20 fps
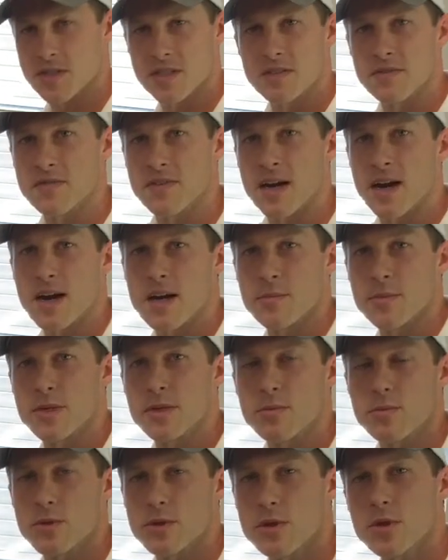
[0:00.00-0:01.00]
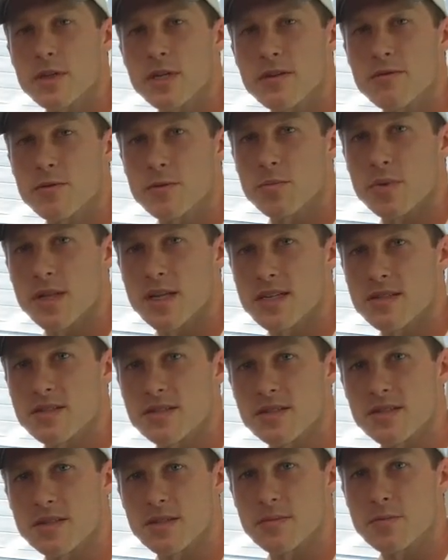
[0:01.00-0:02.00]
environment, we're looking for
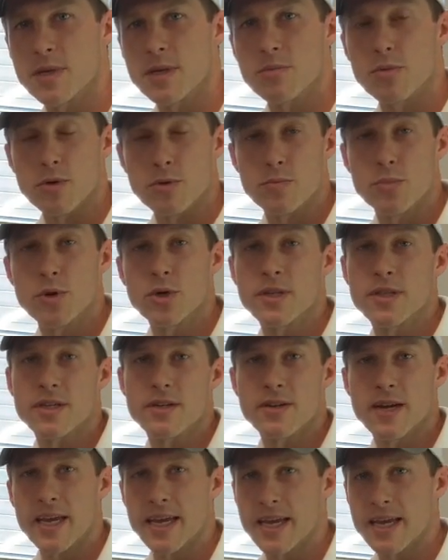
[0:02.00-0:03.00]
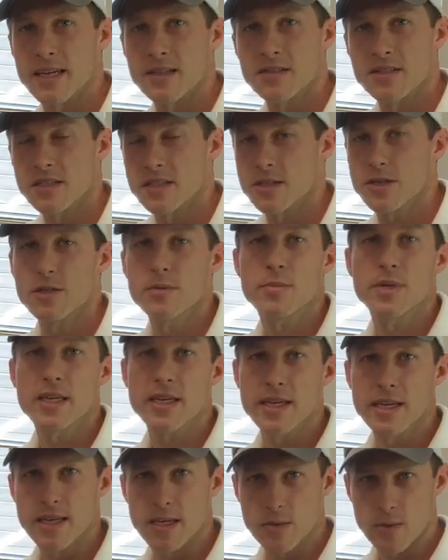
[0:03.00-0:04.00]
places that people are putting their hands, and it could be
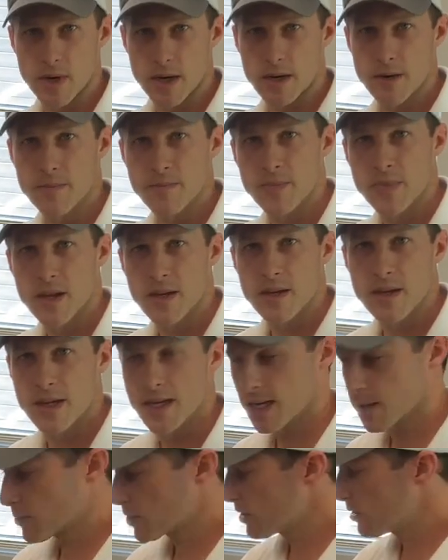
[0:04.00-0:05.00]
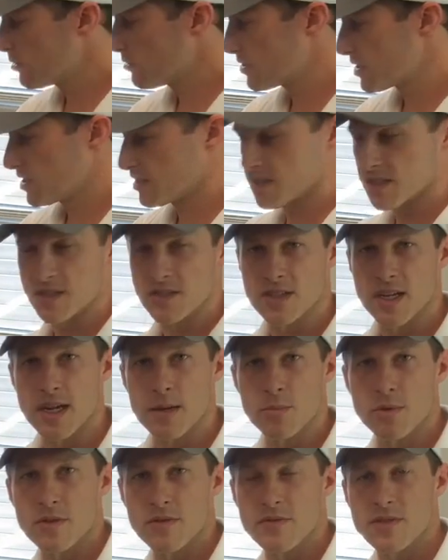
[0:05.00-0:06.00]
anywhere. And I'm going to use this
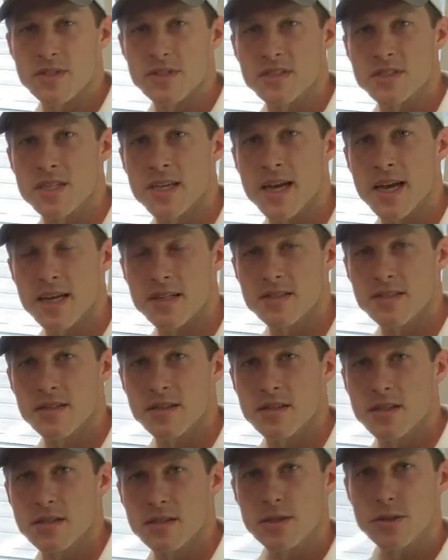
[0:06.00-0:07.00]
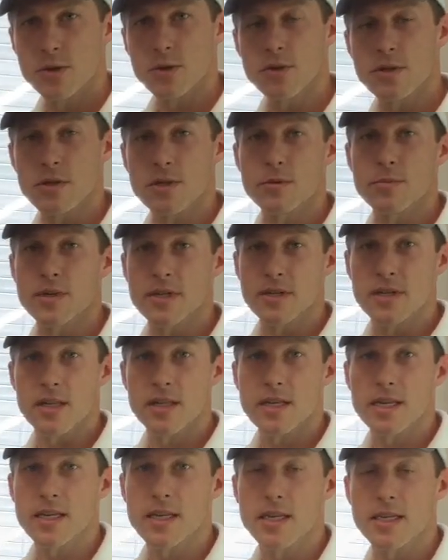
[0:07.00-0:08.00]
example of this desk to do a little bit of
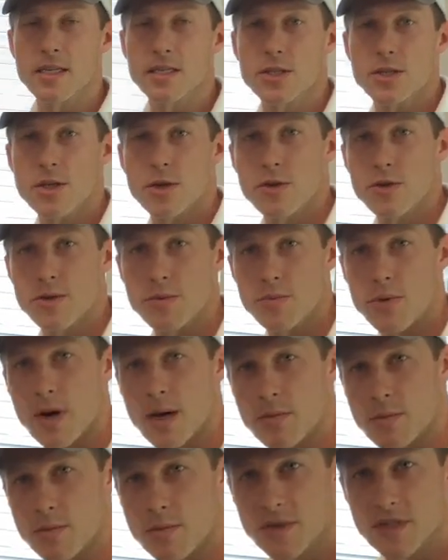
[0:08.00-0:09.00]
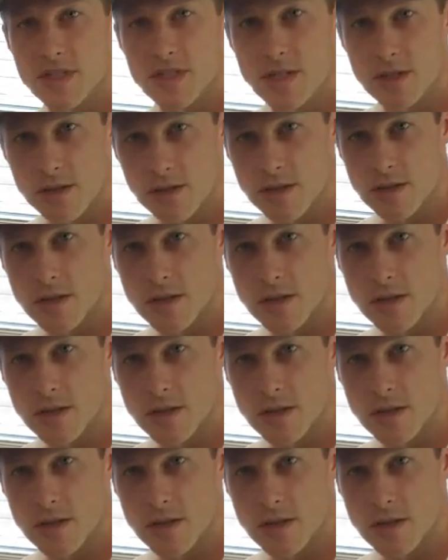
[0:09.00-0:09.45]
cleaning and show you the proper procedure.